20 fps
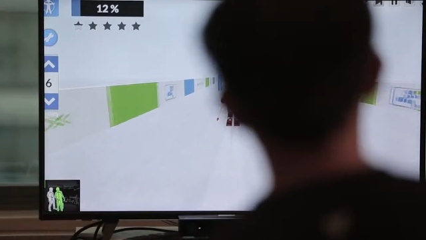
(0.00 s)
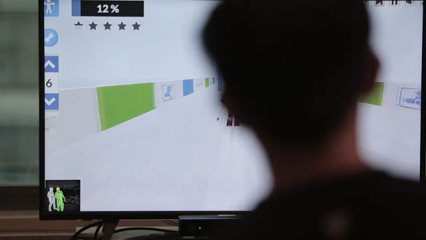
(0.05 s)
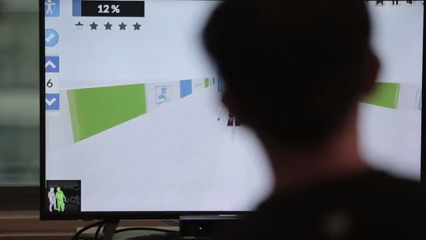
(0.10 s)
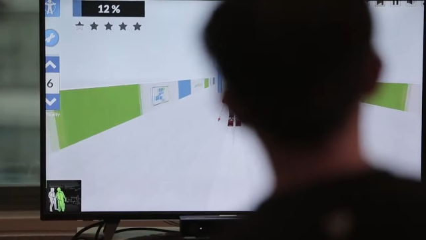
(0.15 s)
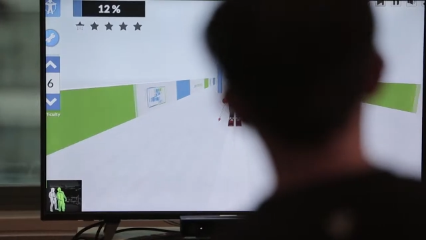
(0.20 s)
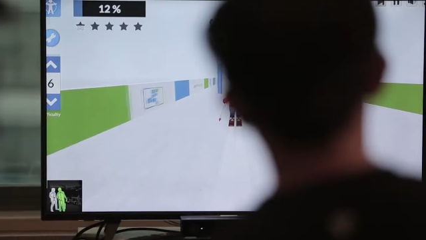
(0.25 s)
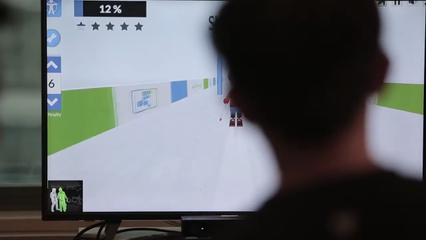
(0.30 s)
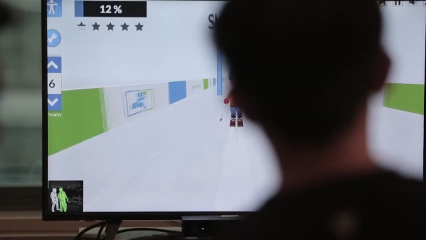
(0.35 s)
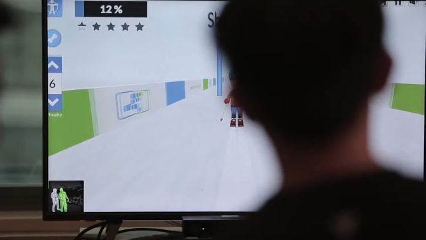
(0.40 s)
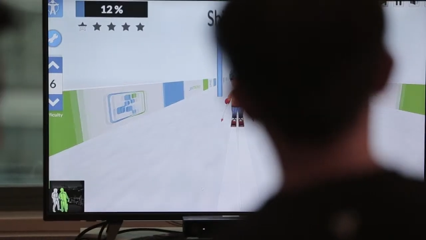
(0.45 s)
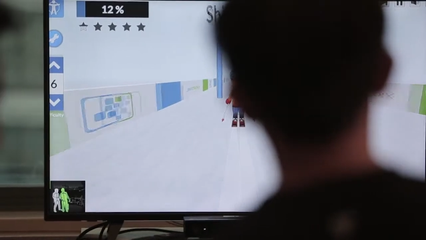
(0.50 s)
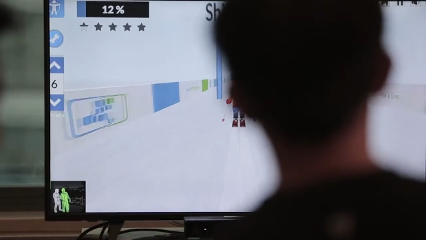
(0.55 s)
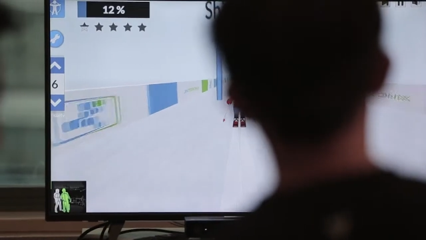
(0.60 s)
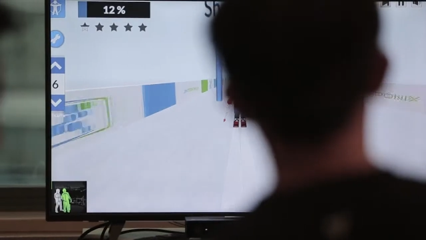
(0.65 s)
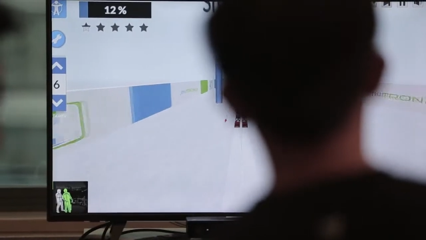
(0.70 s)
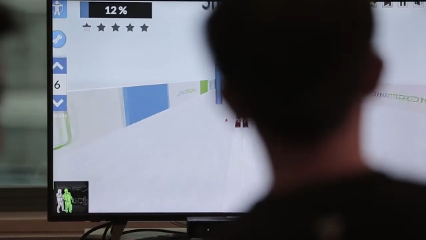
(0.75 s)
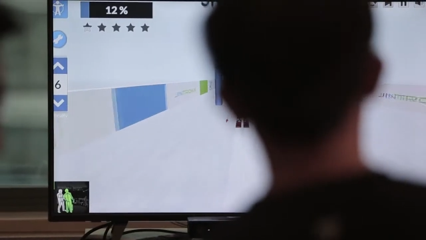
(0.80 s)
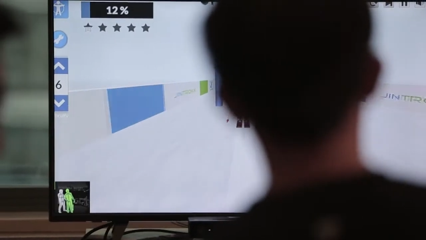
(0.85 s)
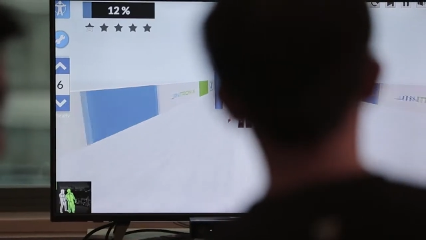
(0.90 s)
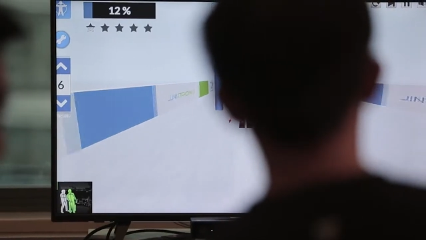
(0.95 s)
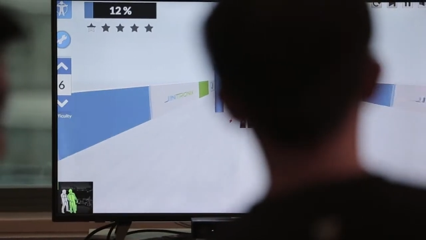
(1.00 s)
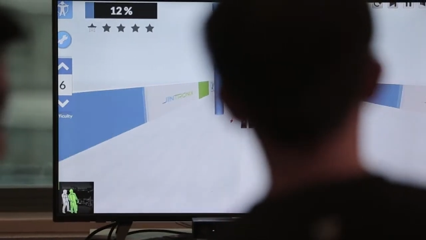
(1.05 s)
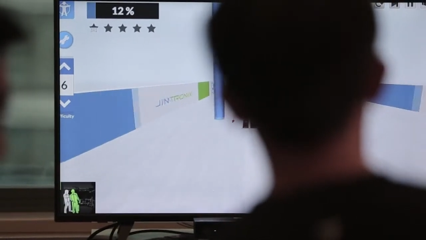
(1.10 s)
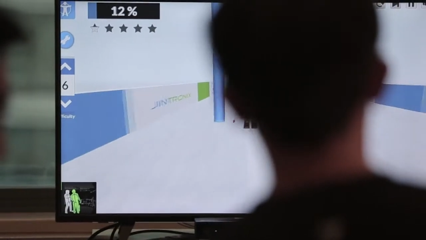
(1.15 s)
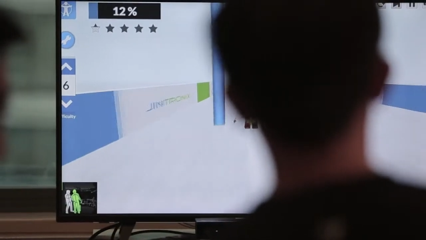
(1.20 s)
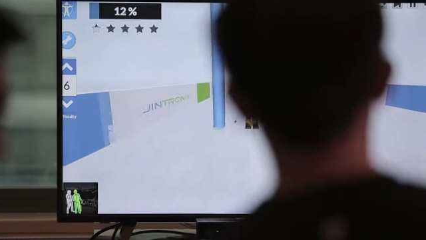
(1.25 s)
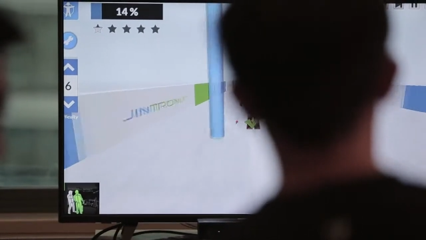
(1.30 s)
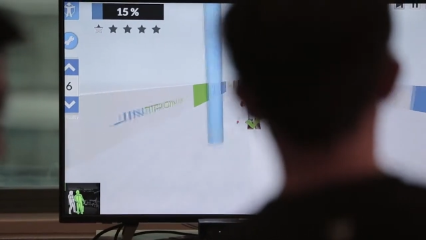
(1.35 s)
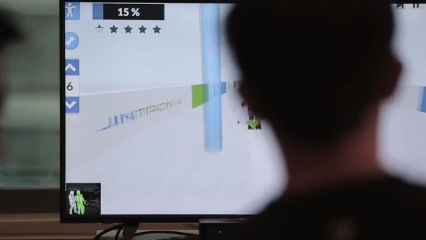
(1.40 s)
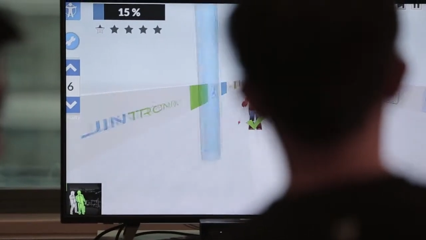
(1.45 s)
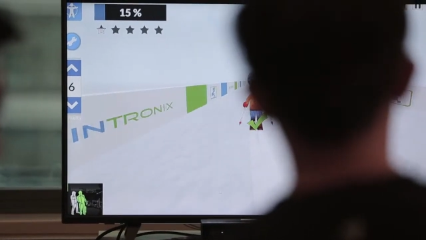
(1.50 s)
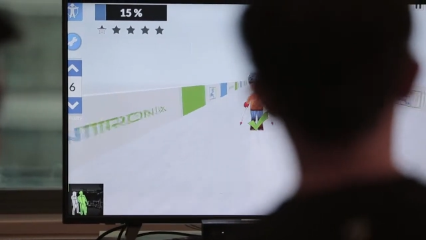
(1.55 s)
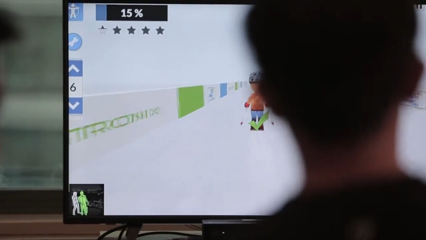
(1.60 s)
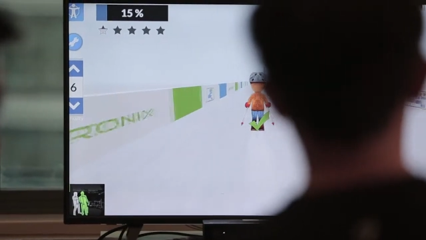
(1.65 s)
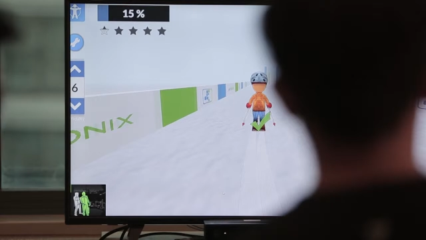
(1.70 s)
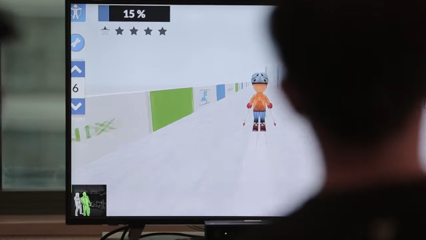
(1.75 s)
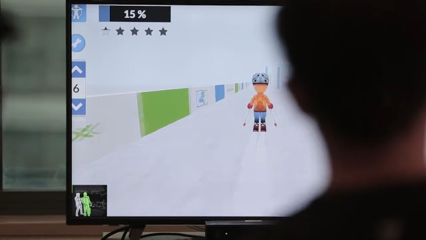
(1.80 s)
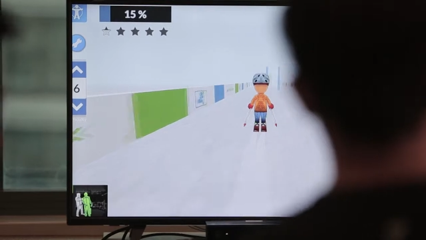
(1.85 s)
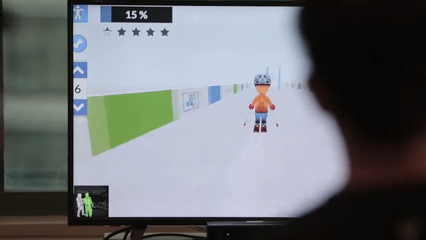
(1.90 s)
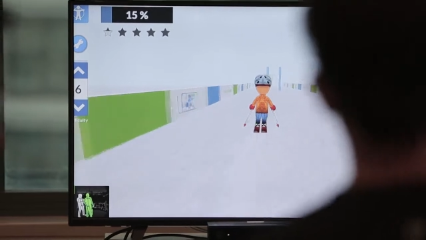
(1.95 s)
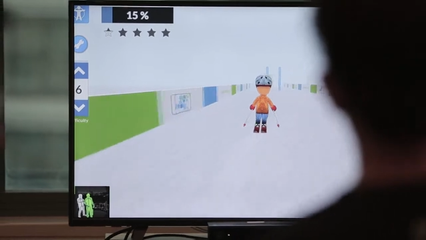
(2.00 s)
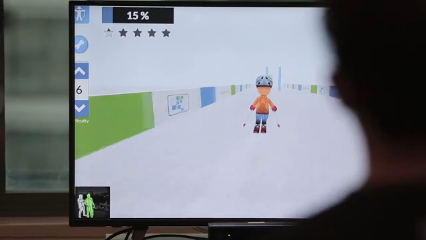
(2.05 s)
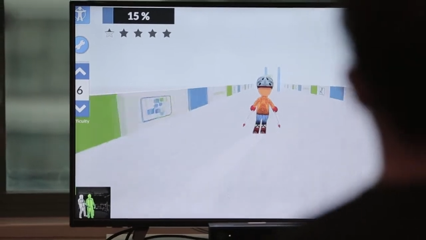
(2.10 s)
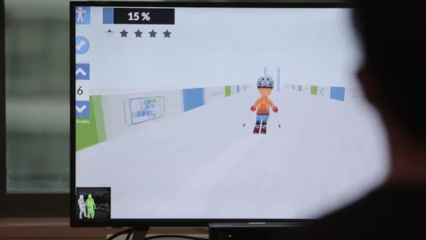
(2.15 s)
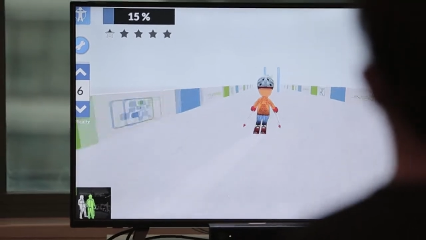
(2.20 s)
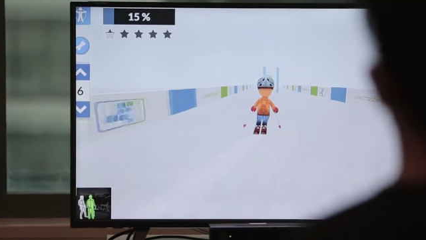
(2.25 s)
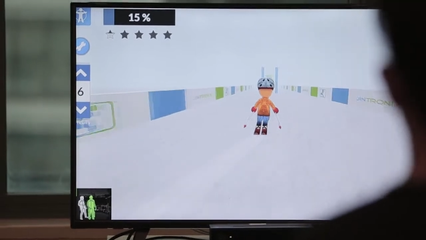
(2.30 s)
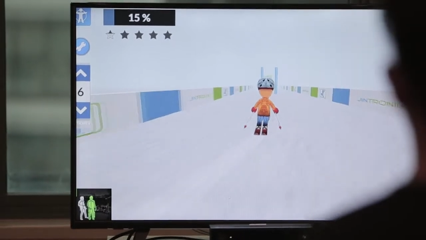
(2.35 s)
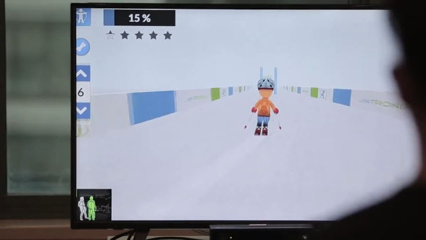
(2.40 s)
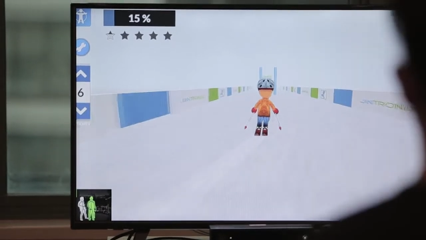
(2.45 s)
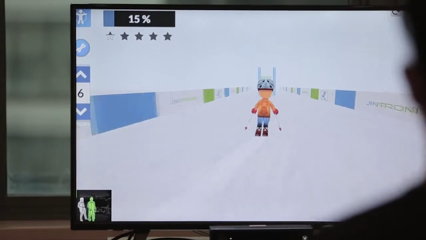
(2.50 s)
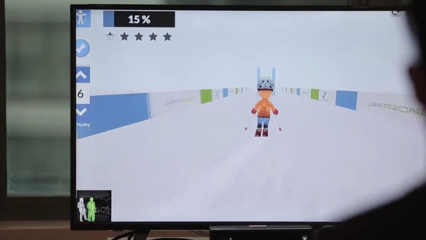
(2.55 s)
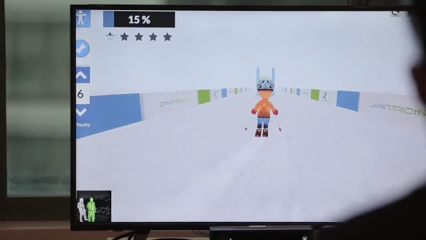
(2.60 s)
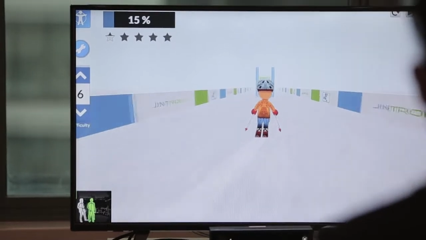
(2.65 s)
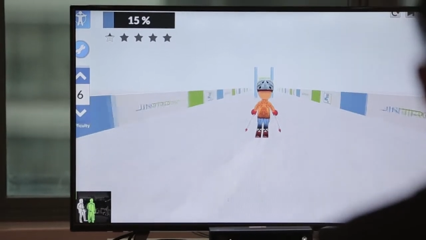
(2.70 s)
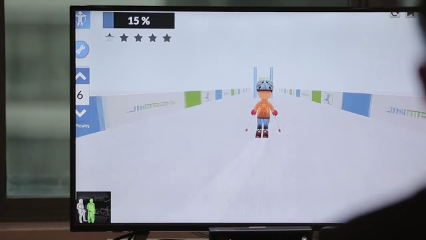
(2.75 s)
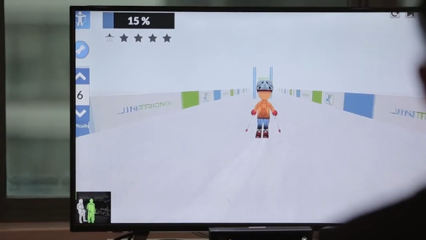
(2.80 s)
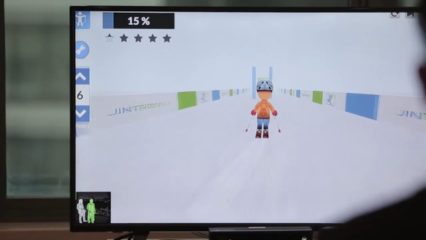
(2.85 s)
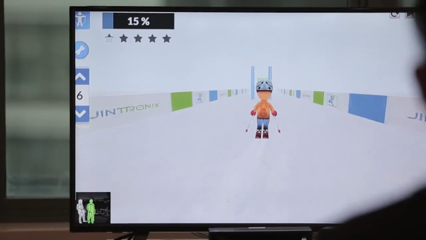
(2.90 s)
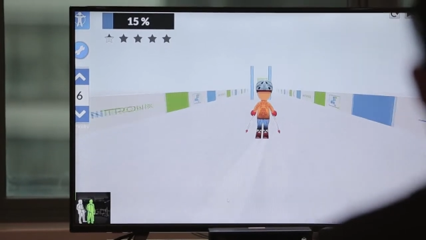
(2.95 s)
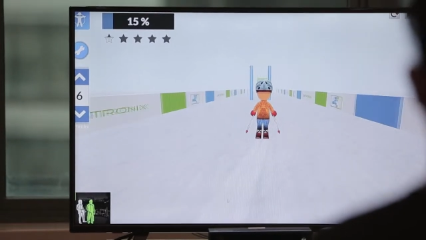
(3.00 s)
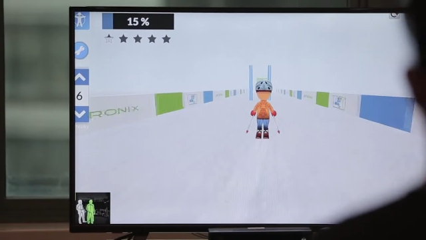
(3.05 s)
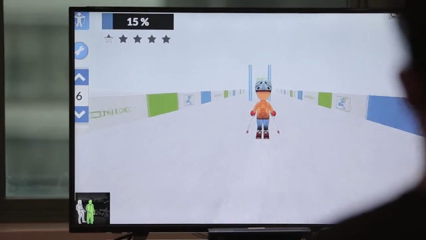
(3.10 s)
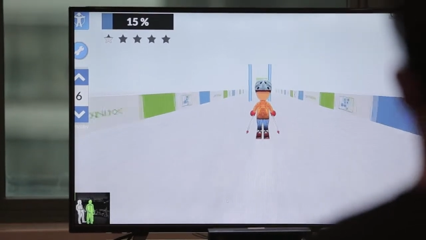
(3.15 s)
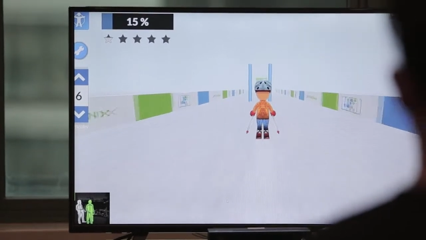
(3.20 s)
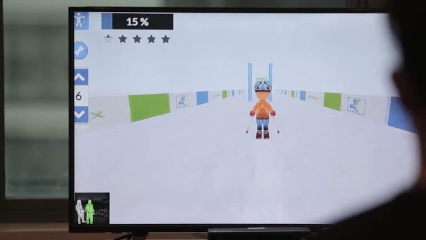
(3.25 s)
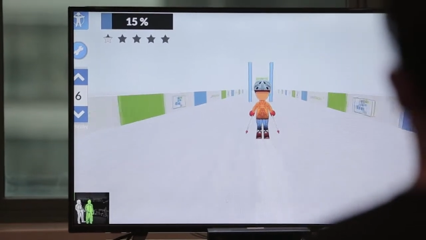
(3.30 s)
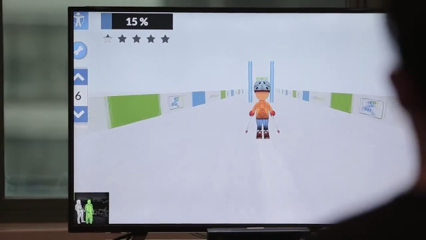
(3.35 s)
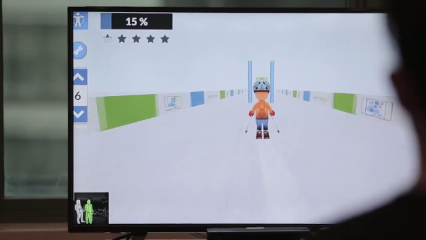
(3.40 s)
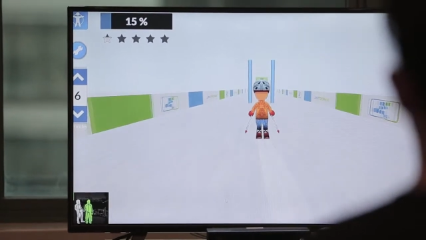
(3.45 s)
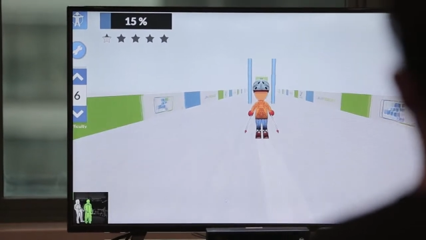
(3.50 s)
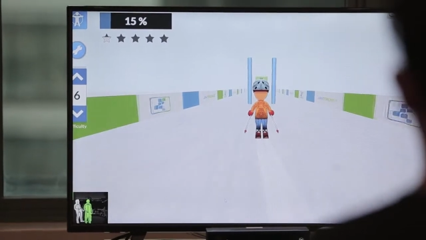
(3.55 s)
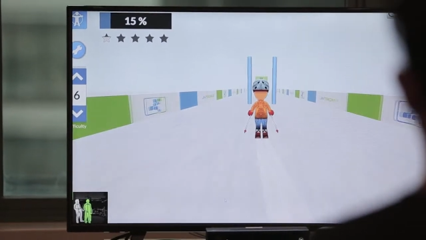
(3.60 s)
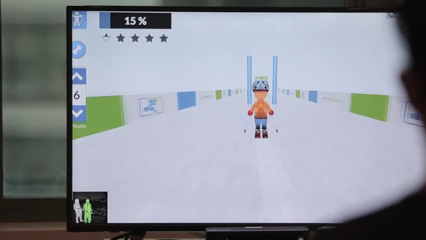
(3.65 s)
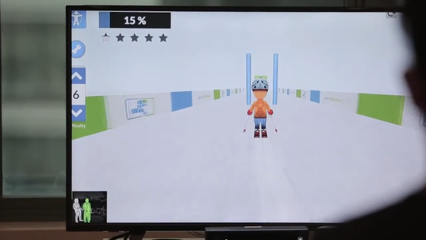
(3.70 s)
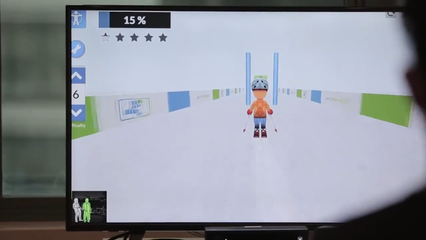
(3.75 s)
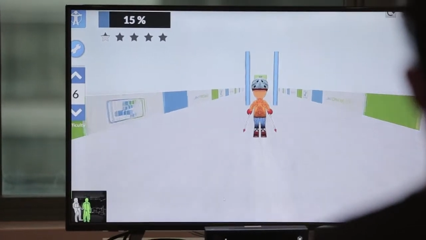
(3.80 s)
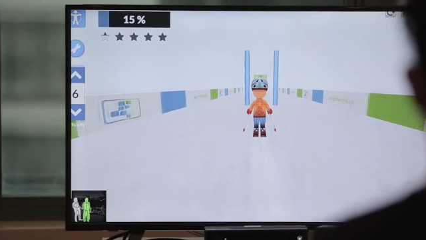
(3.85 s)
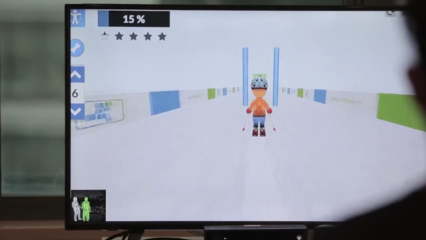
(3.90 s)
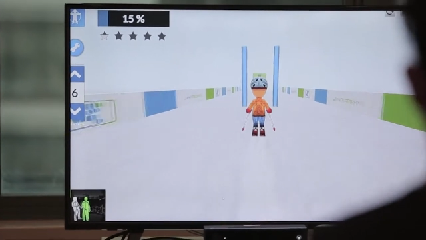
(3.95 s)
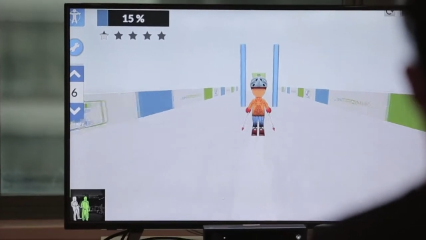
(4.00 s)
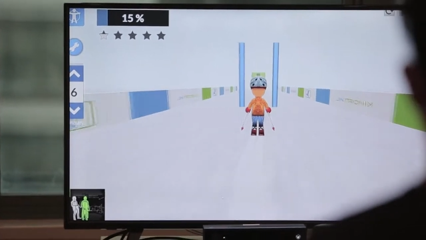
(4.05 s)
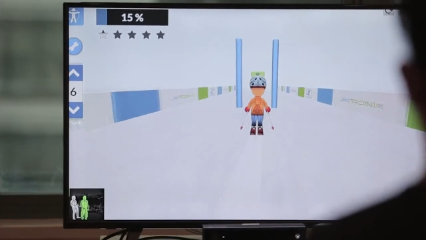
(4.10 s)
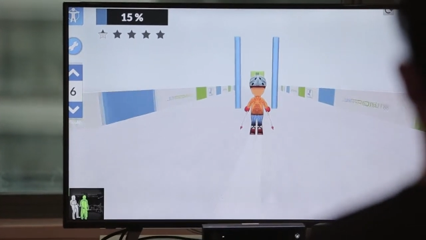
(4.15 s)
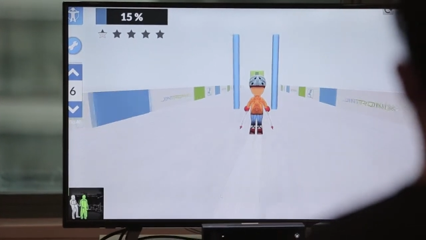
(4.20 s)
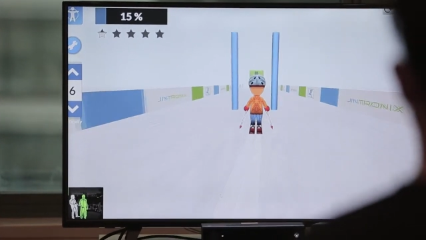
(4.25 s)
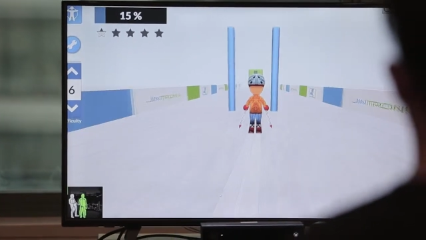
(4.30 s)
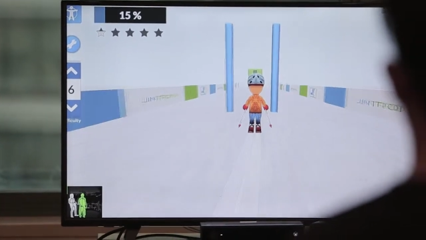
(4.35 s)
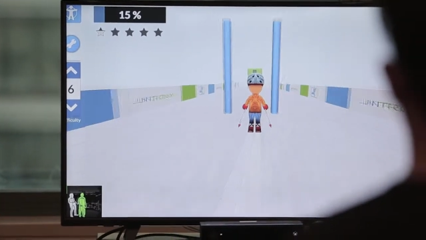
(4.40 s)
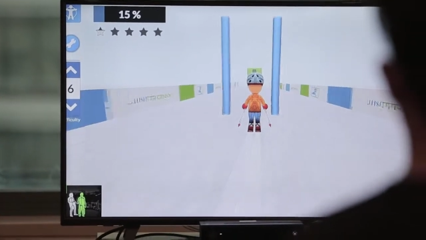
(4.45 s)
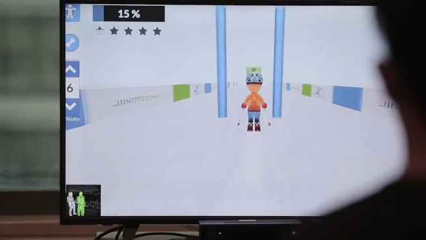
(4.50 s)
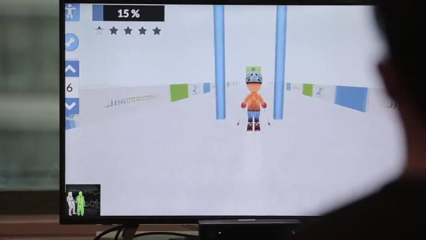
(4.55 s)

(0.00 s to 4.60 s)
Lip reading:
(no speaker visible)